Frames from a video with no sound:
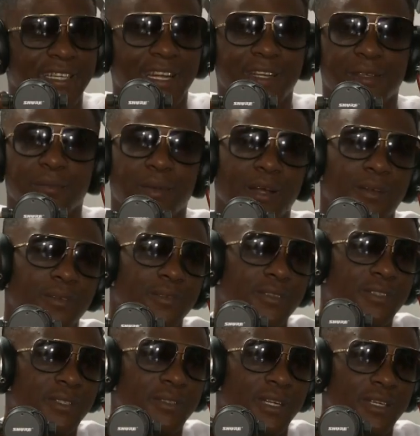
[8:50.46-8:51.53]
It ain't about
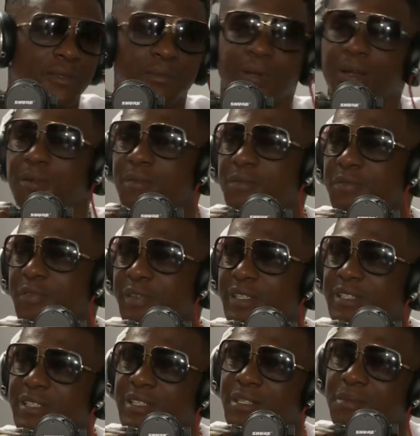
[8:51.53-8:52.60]

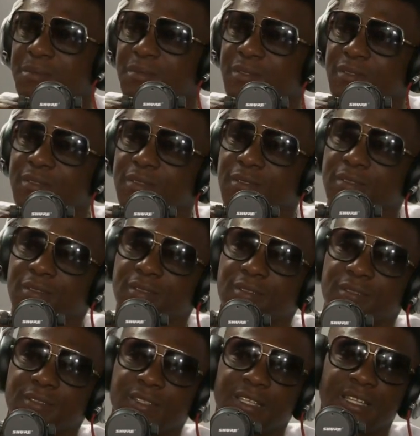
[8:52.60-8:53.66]
friendship
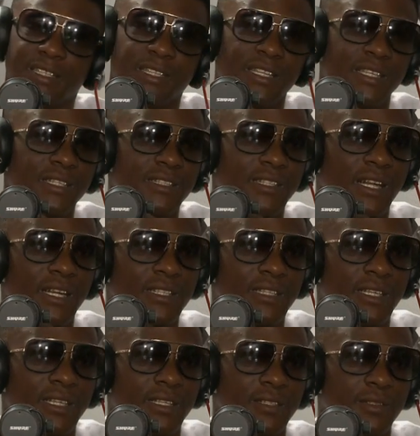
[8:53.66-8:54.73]
and things like
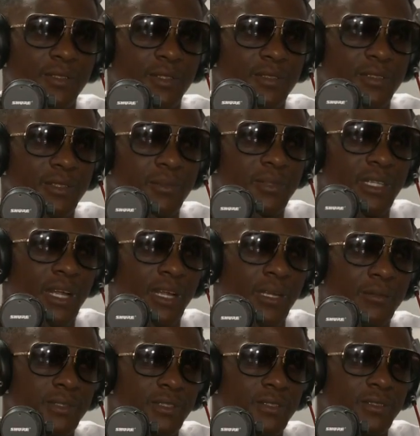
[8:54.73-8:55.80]
that. You know,
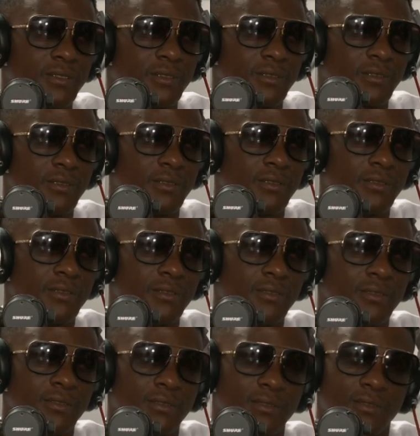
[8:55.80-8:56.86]
sometimes
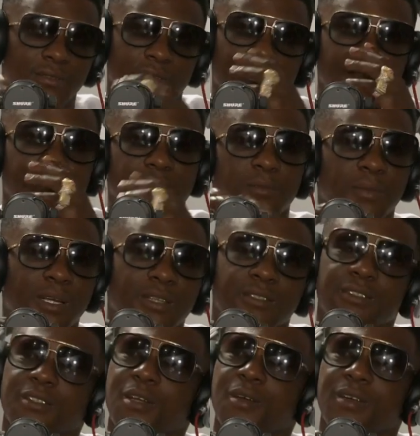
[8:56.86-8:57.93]
I just made a
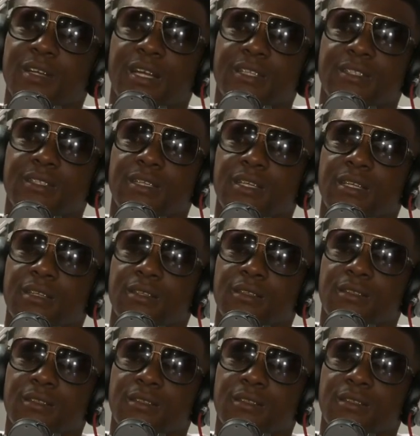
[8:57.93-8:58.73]
song and I said,